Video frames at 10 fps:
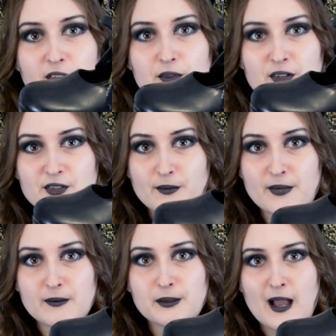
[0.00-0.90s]
though there's a
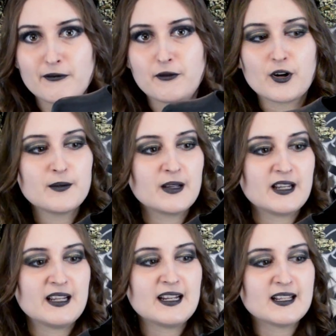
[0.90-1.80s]
big platform,
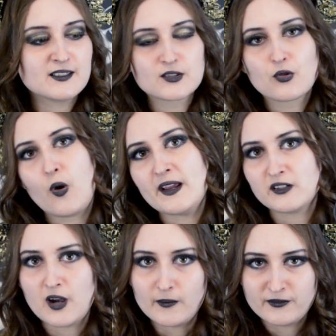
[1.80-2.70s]
it is quite
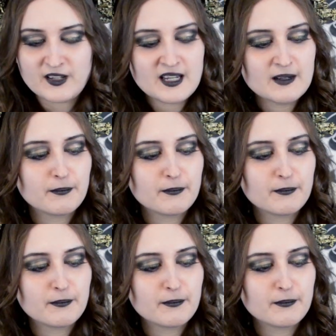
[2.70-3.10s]
comfy,